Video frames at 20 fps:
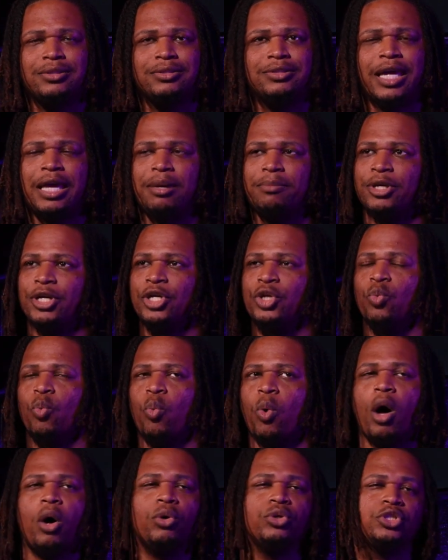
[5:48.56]
Damian
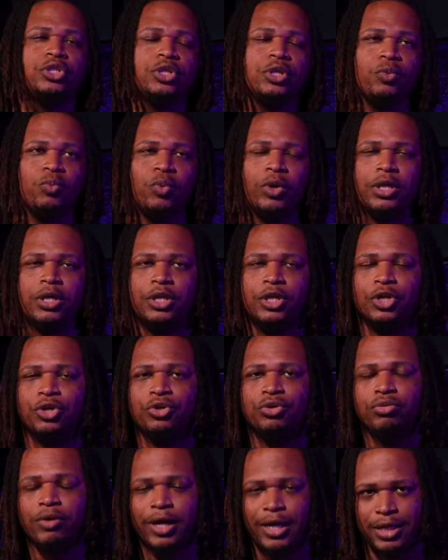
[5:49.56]
Walter, one of the
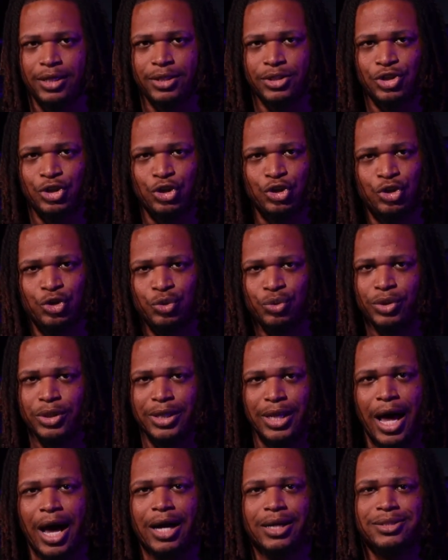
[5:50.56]
greatest to do
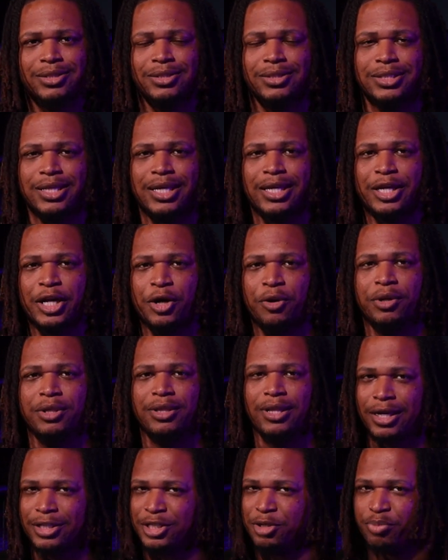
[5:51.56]
locks and take care of
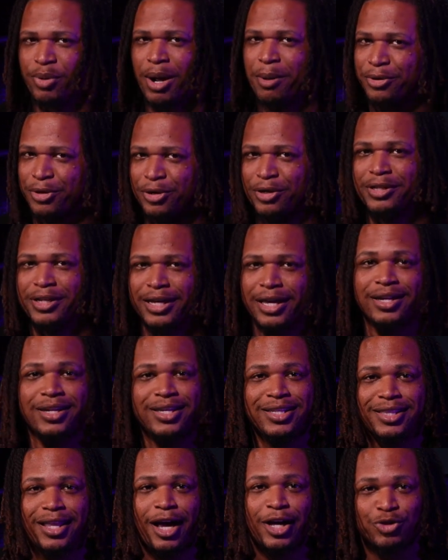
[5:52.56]
locks. He probably gonna look at
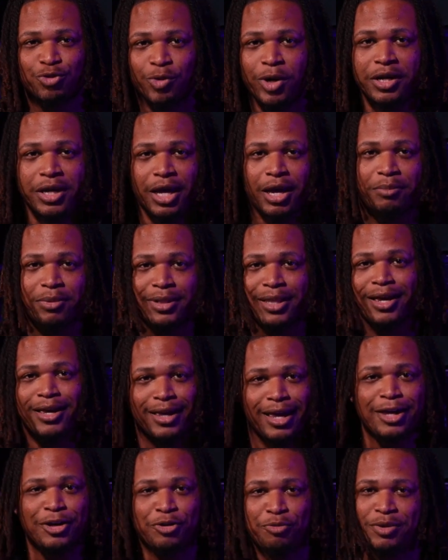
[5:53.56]
these locks right now and be like,
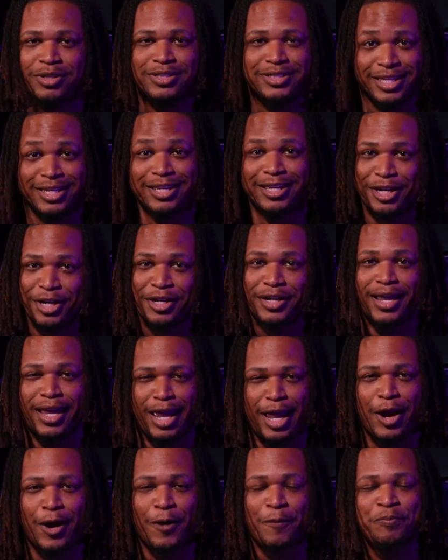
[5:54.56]
"Hey, you been taking care of that
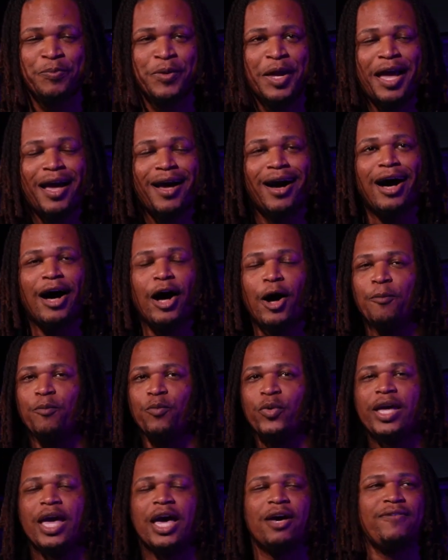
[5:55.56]
hair."
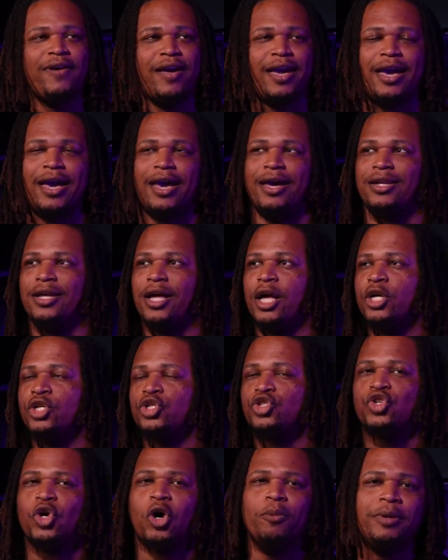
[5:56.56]
We have had
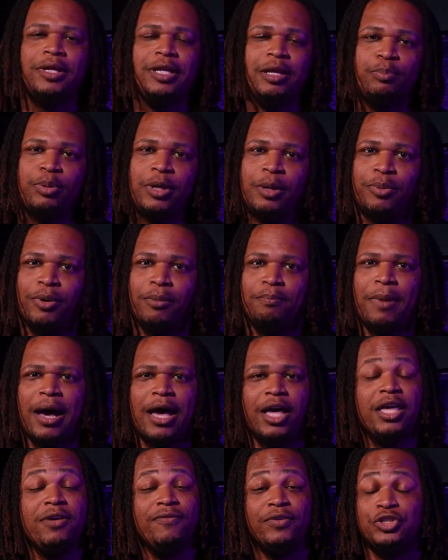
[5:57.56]
so many people,
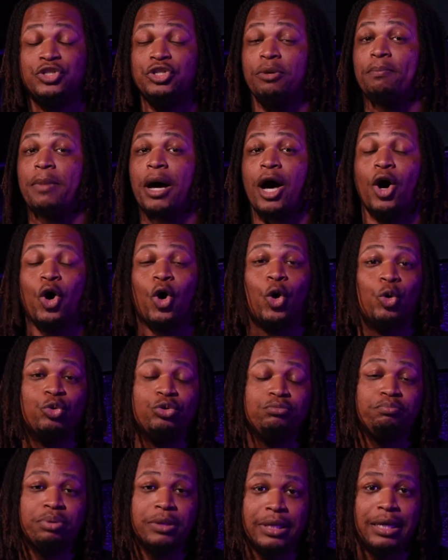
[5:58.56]
even to my
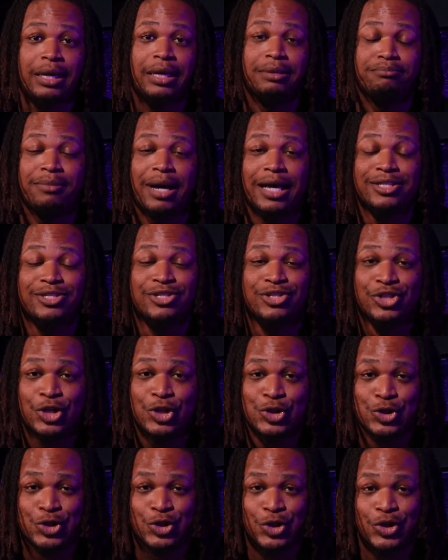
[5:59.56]
own blood, my
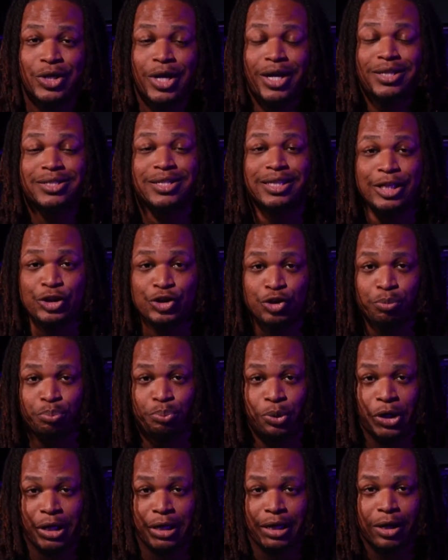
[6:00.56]
sister Talisha
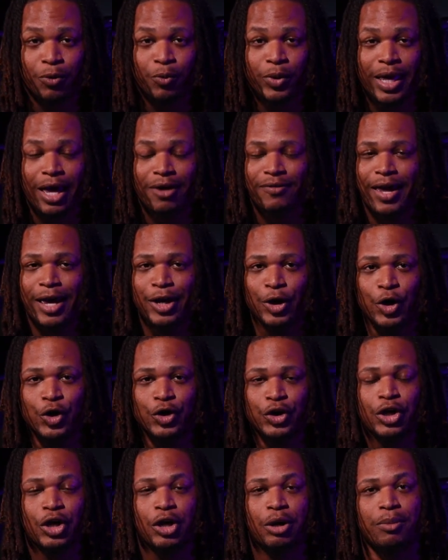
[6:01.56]
Bullock. We have had her
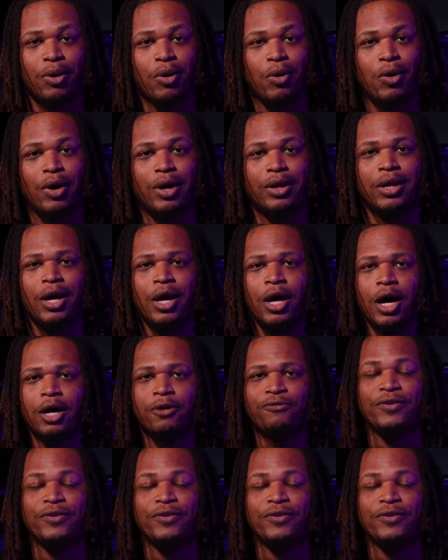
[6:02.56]
to come on, a